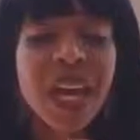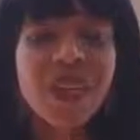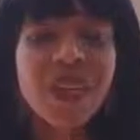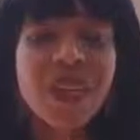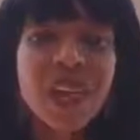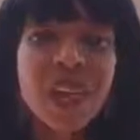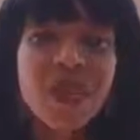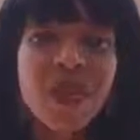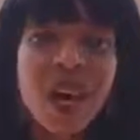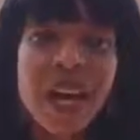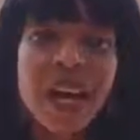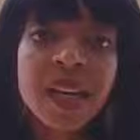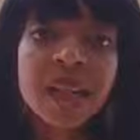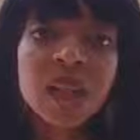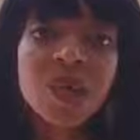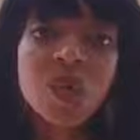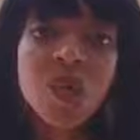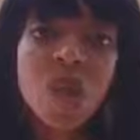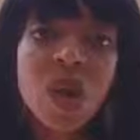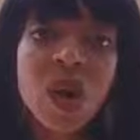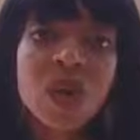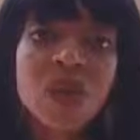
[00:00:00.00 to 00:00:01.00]
The advice
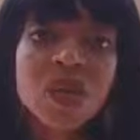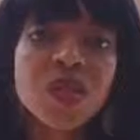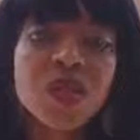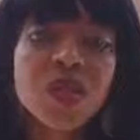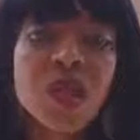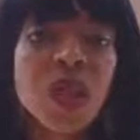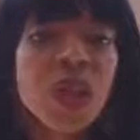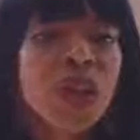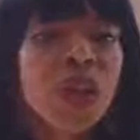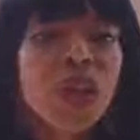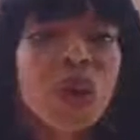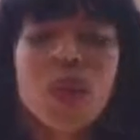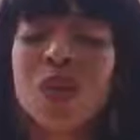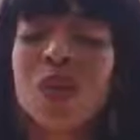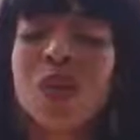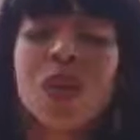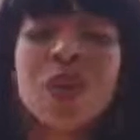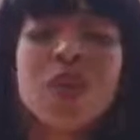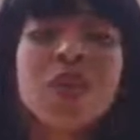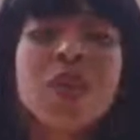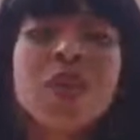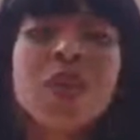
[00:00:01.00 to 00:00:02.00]
was,
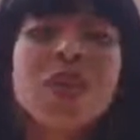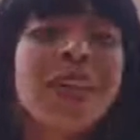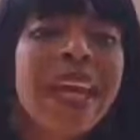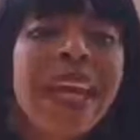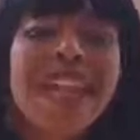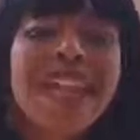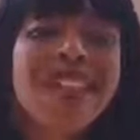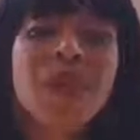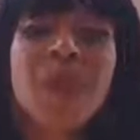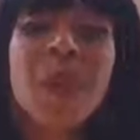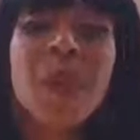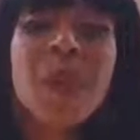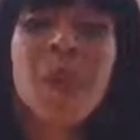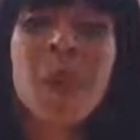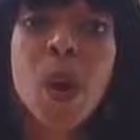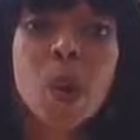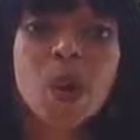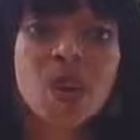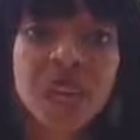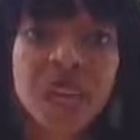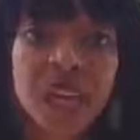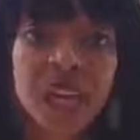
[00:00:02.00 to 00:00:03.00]
can't just be
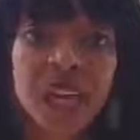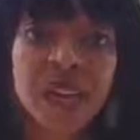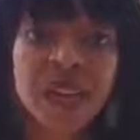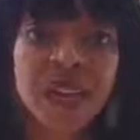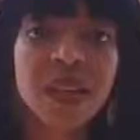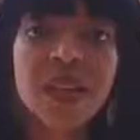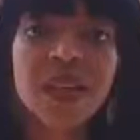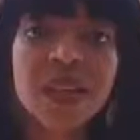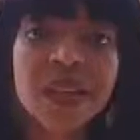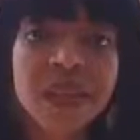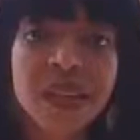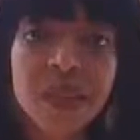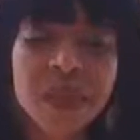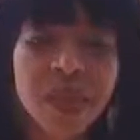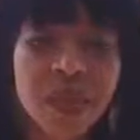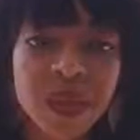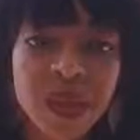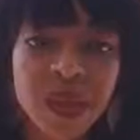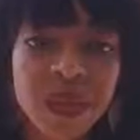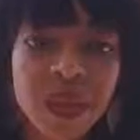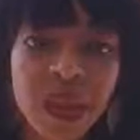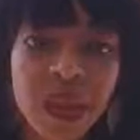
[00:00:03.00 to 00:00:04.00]
posting anything, because
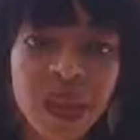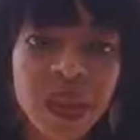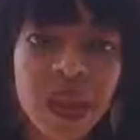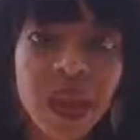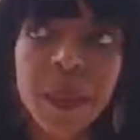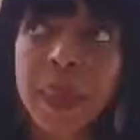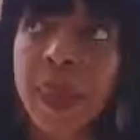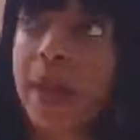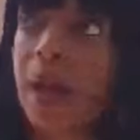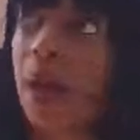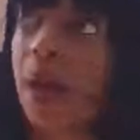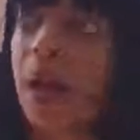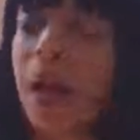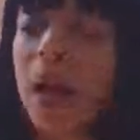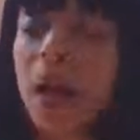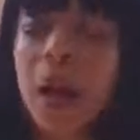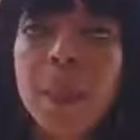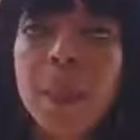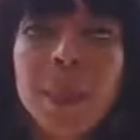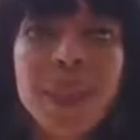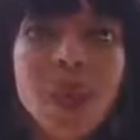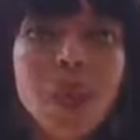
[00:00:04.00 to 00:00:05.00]
sometimes I feel like I'm
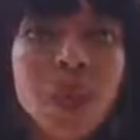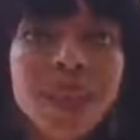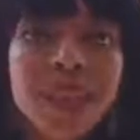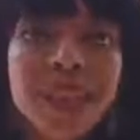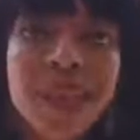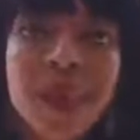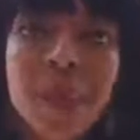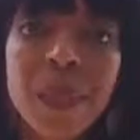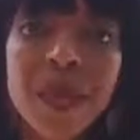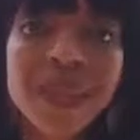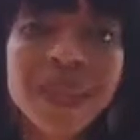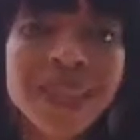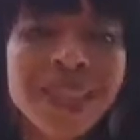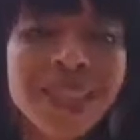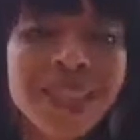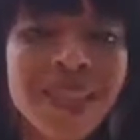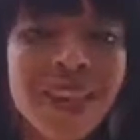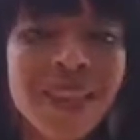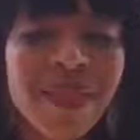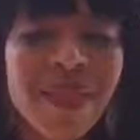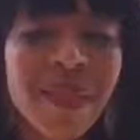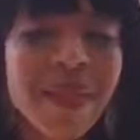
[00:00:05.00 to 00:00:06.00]
posting a bunch of
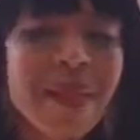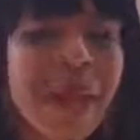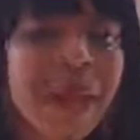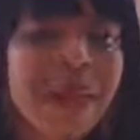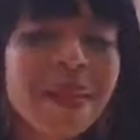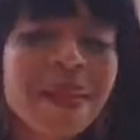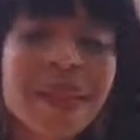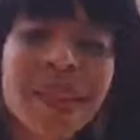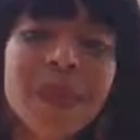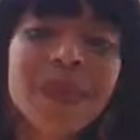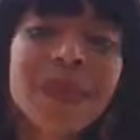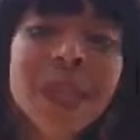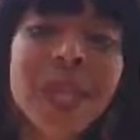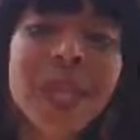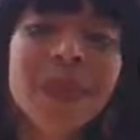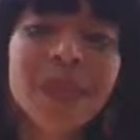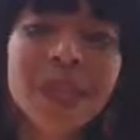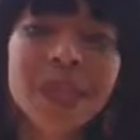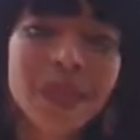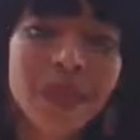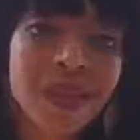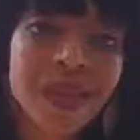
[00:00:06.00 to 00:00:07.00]
stuff. I mean, I don't know.
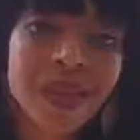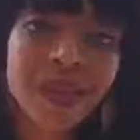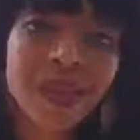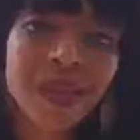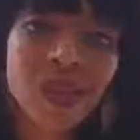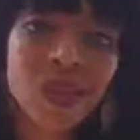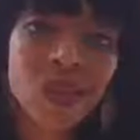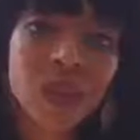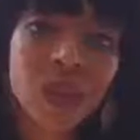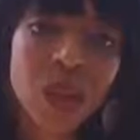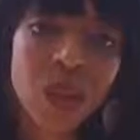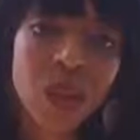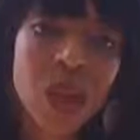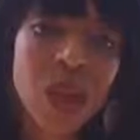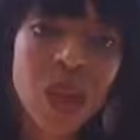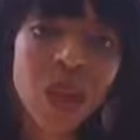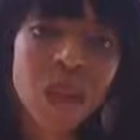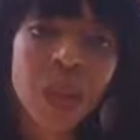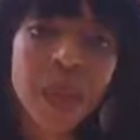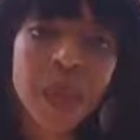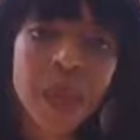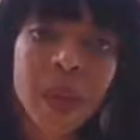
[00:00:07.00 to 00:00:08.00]
Sometimes things do really well
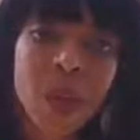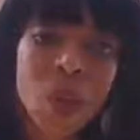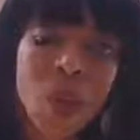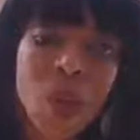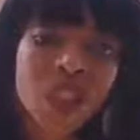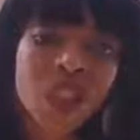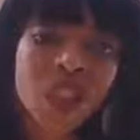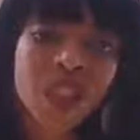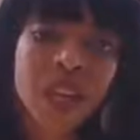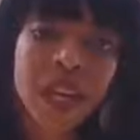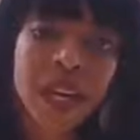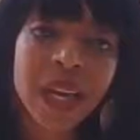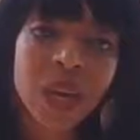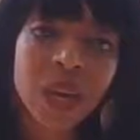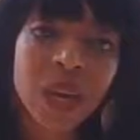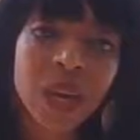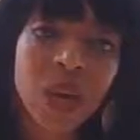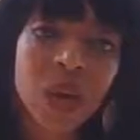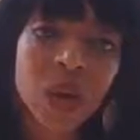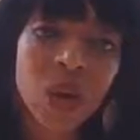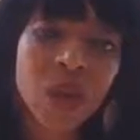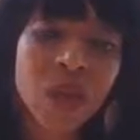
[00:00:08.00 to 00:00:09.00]
and people are watching and
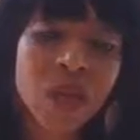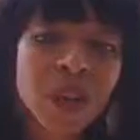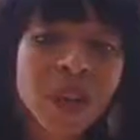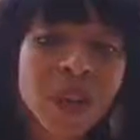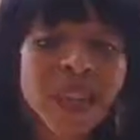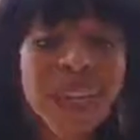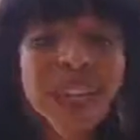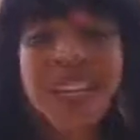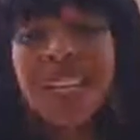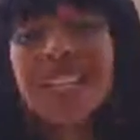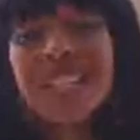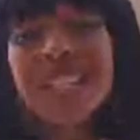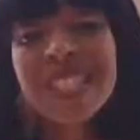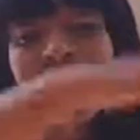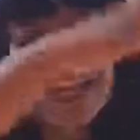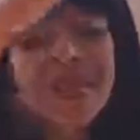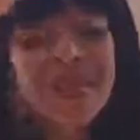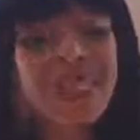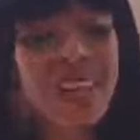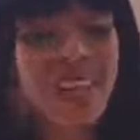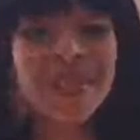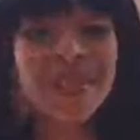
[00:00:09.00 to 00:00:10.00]
they're all over it.
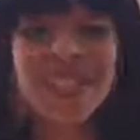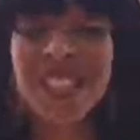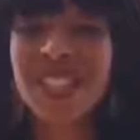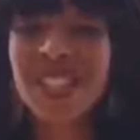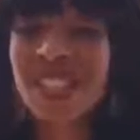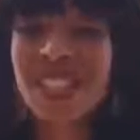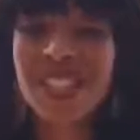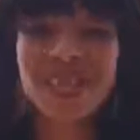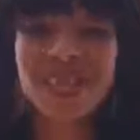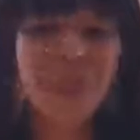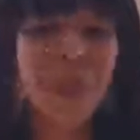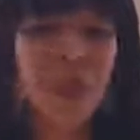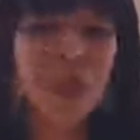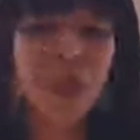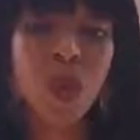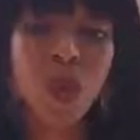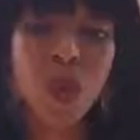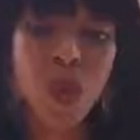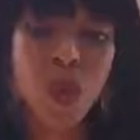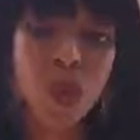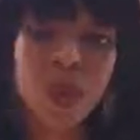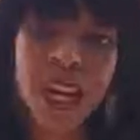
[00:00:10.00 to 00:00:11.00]
Sometimes people
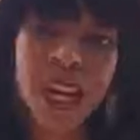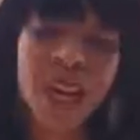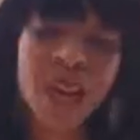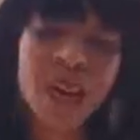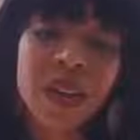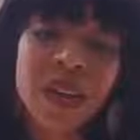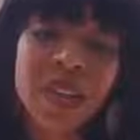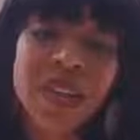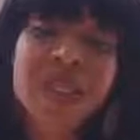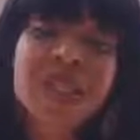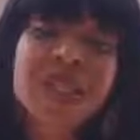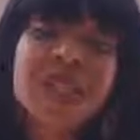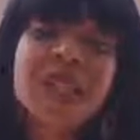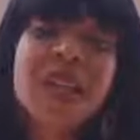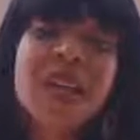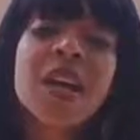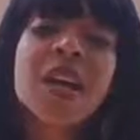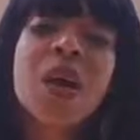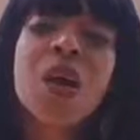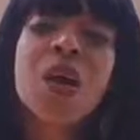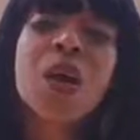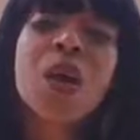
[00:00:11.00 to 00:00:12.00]
could not care less.
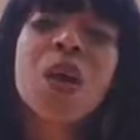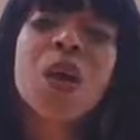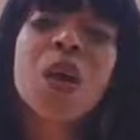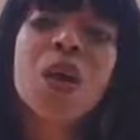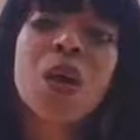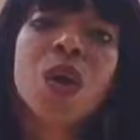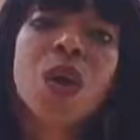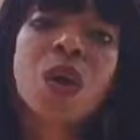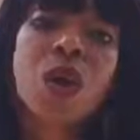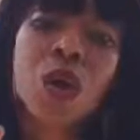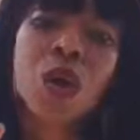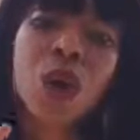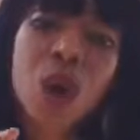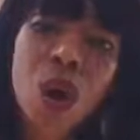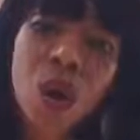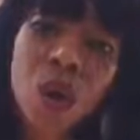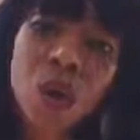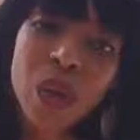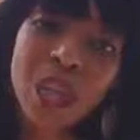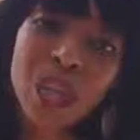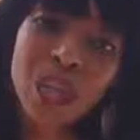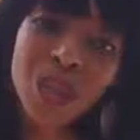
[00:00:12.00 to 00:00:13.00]

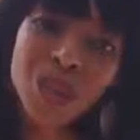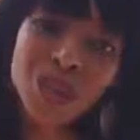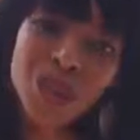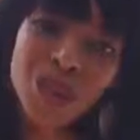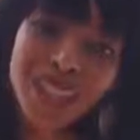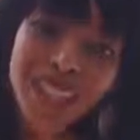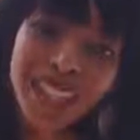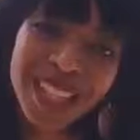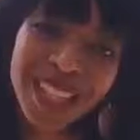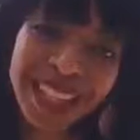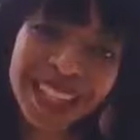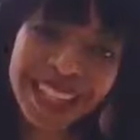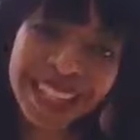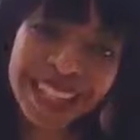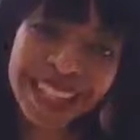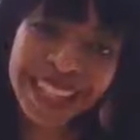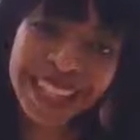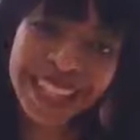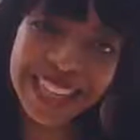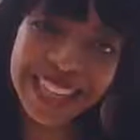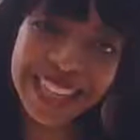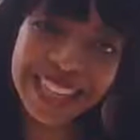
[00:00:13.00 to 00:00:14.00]
Go into the
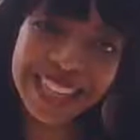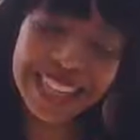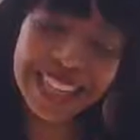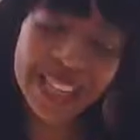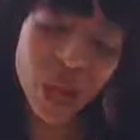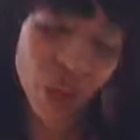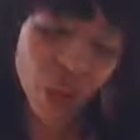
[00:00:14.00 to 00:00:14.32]
analytics.